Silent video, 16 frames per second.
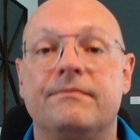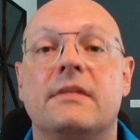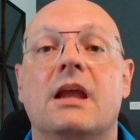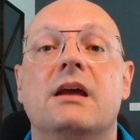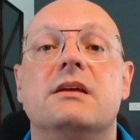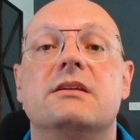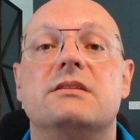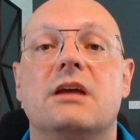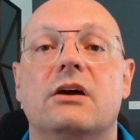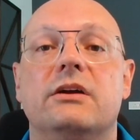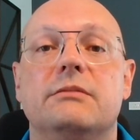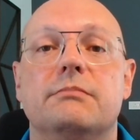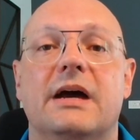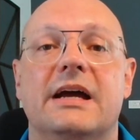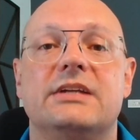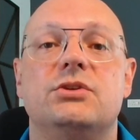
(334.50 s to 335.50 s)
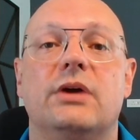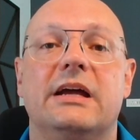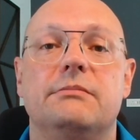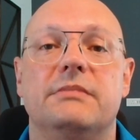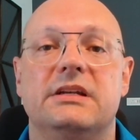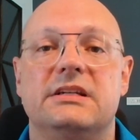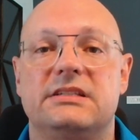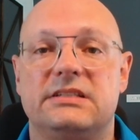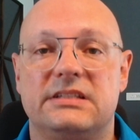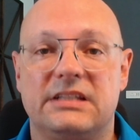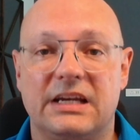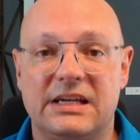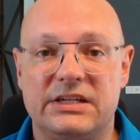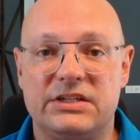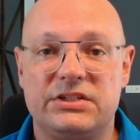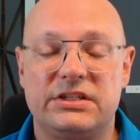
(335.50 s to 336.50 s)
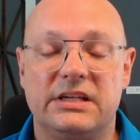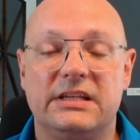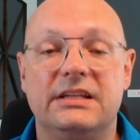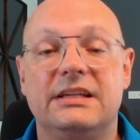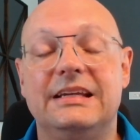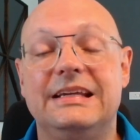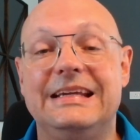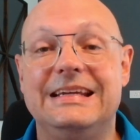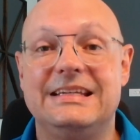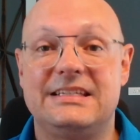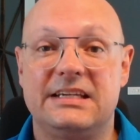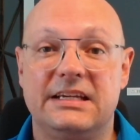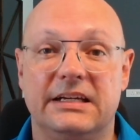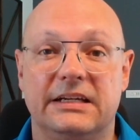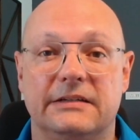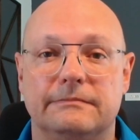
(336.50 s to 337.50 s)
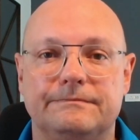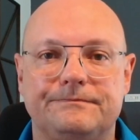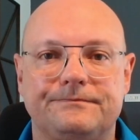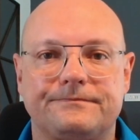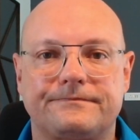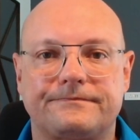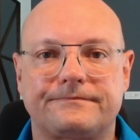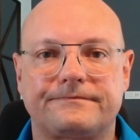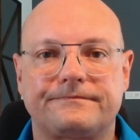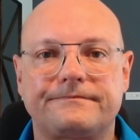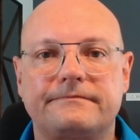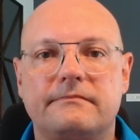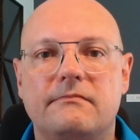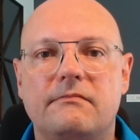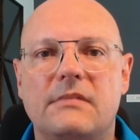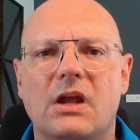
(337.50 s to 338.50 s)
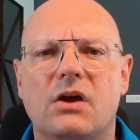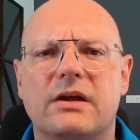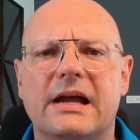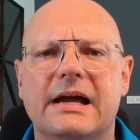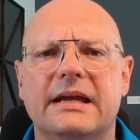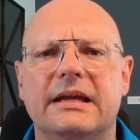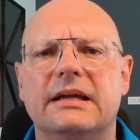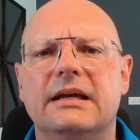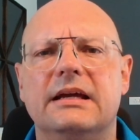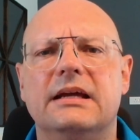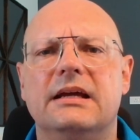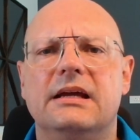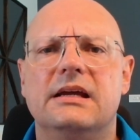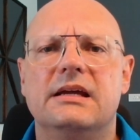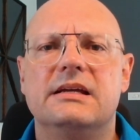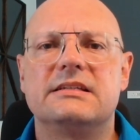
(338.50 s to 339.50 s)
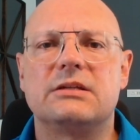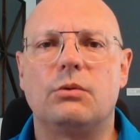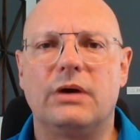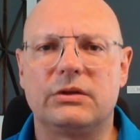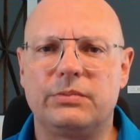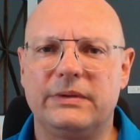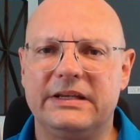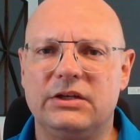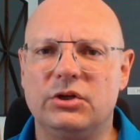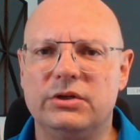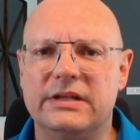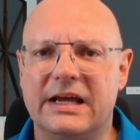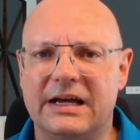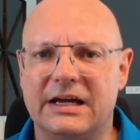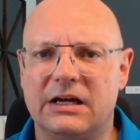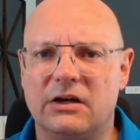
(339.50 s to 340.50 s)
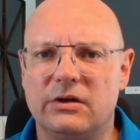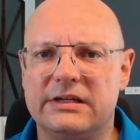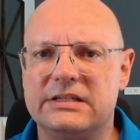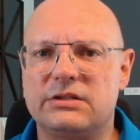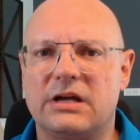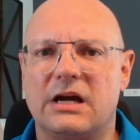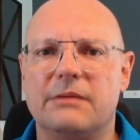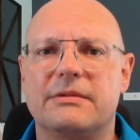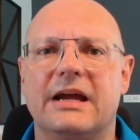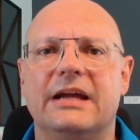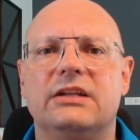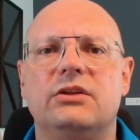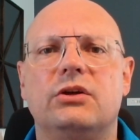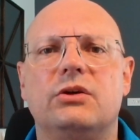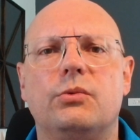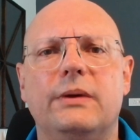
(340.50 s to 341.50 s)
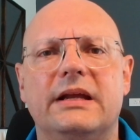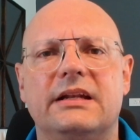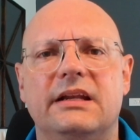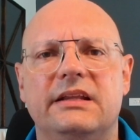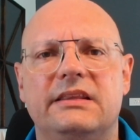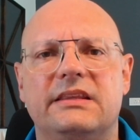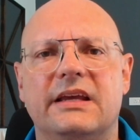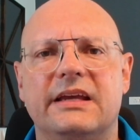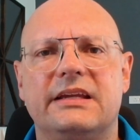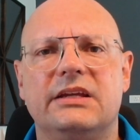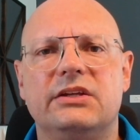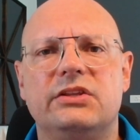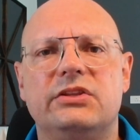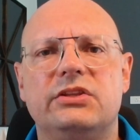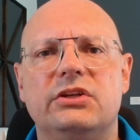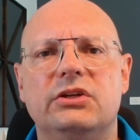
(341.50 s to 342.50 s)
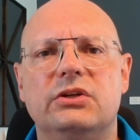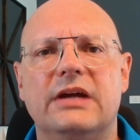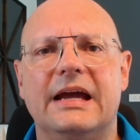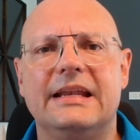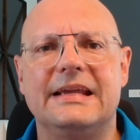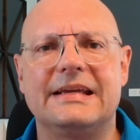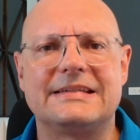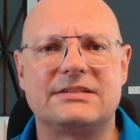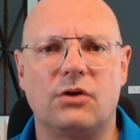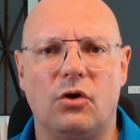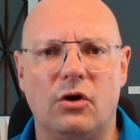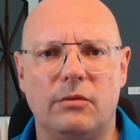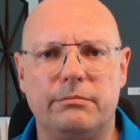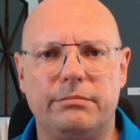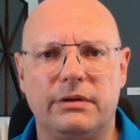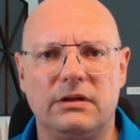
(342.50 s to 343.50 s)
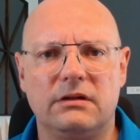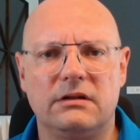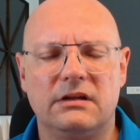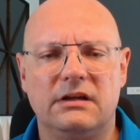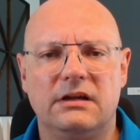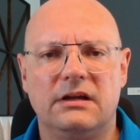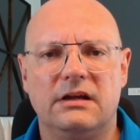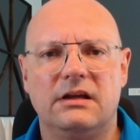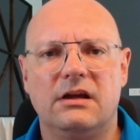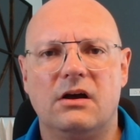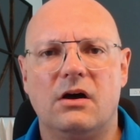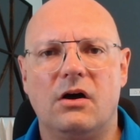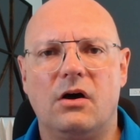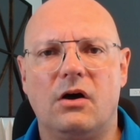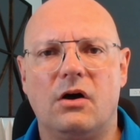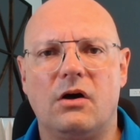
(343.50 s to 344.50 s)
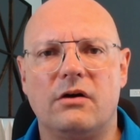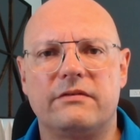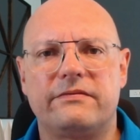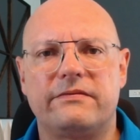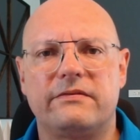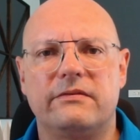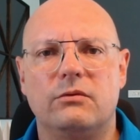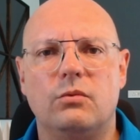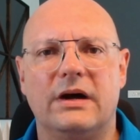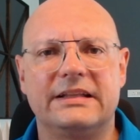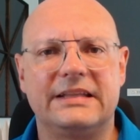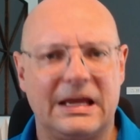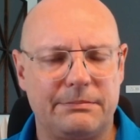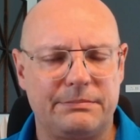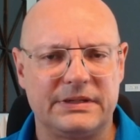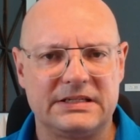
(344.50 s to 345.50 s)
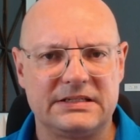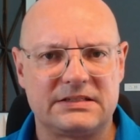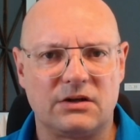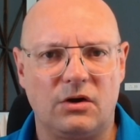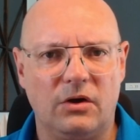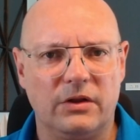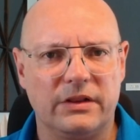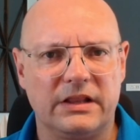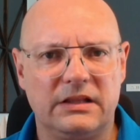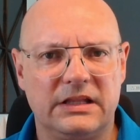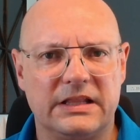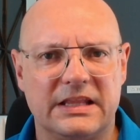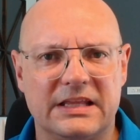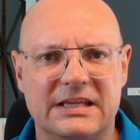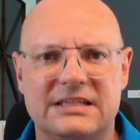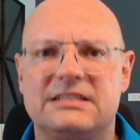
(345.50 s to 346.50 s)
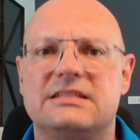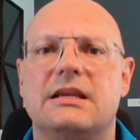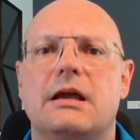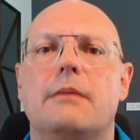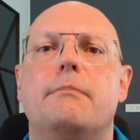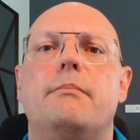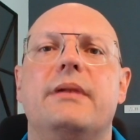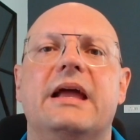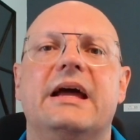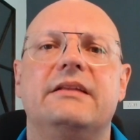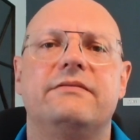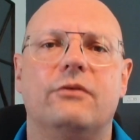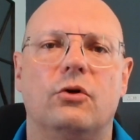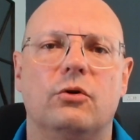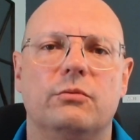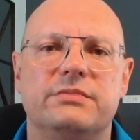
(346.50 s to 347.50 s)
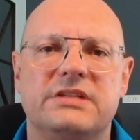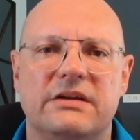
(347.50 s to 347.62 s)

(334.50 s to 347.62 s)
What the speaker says: So it makes your administration easier. Okay, so what we do now is I'm going to quickly take you through an example of what happens on this platform. So